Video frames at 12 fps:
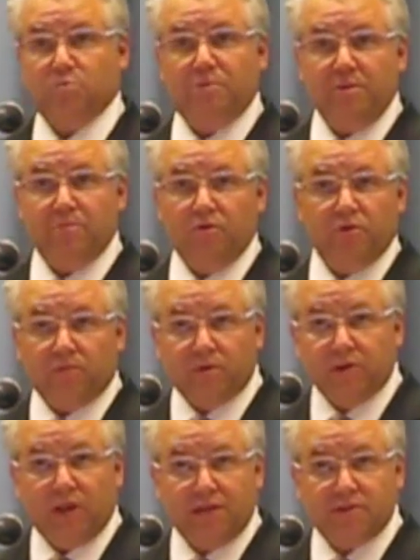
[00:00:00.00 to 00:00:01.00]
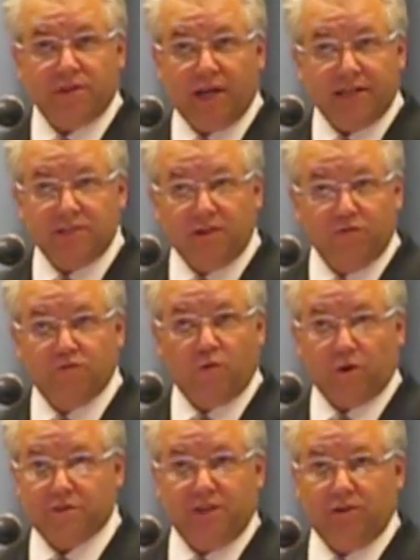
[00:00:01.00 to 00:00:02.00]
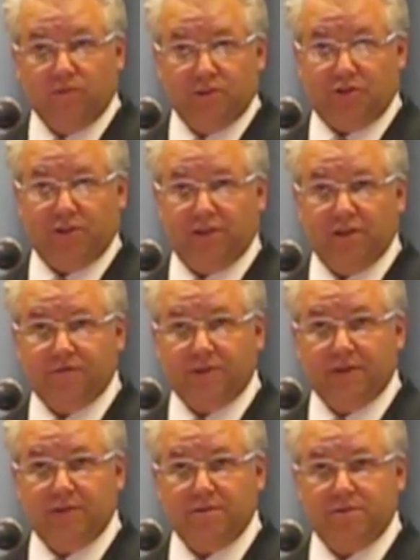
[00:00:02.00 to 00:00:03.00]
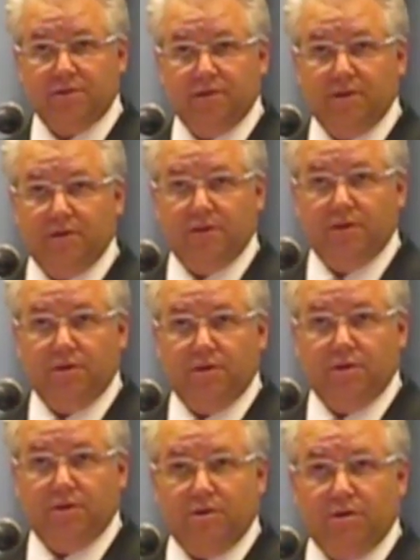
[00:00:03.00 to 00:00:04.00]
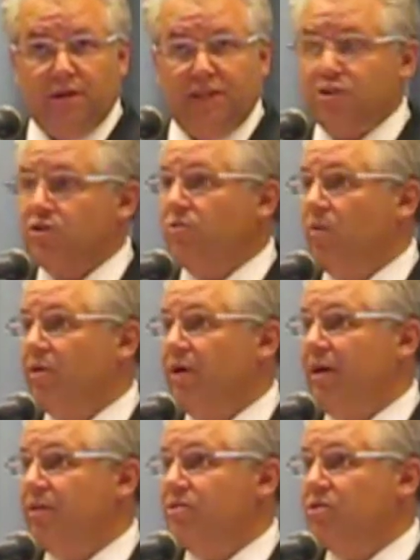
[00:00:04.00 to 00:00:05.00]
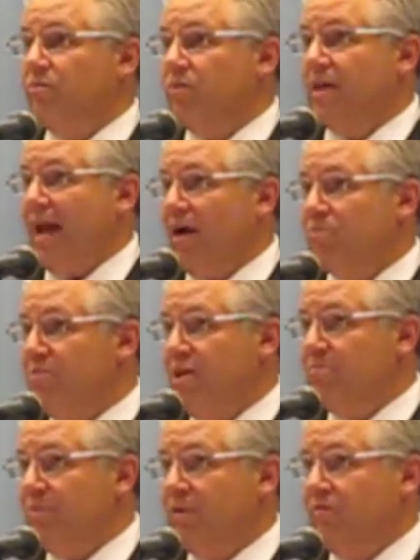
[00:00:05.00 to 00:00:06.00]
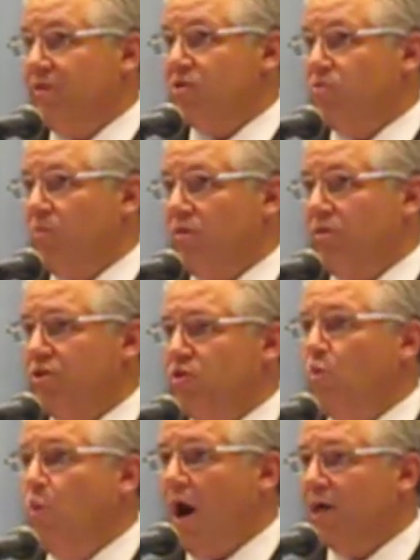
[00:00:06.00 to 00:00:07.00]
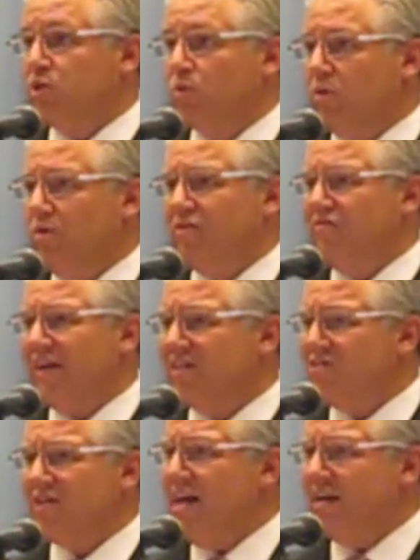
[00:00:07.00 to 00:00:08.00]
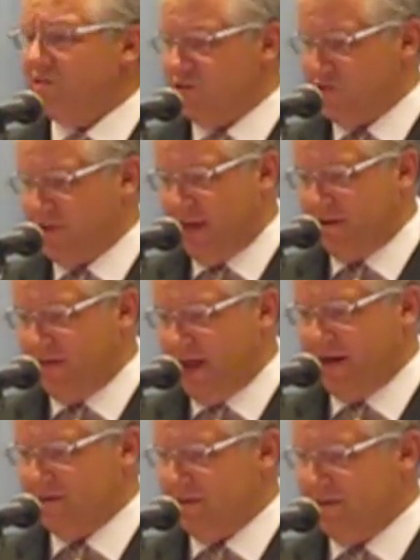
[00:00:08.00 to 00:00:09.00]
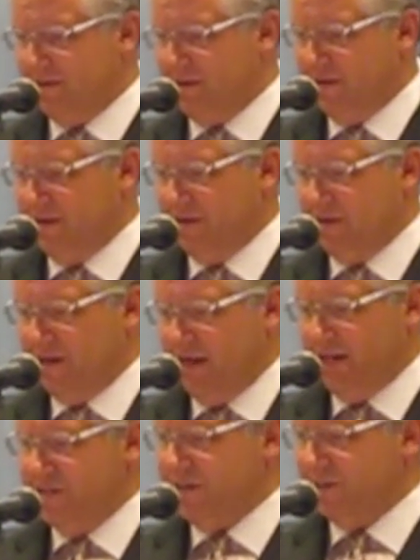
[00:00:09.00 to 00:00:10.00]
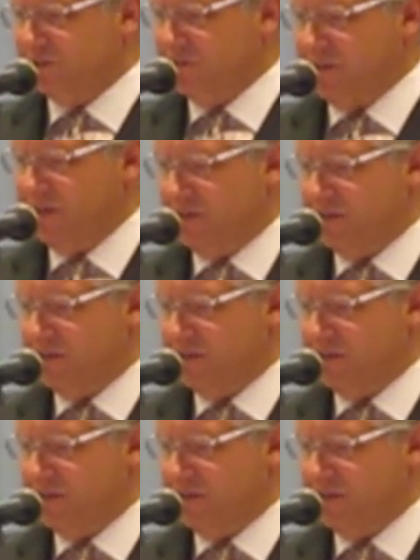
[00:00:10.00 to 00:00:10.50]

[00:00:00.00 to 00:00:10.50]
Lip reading: people that realize that 1914 was significant. Historians and renowned people of this world who watch world events, they understand that. It's interesting,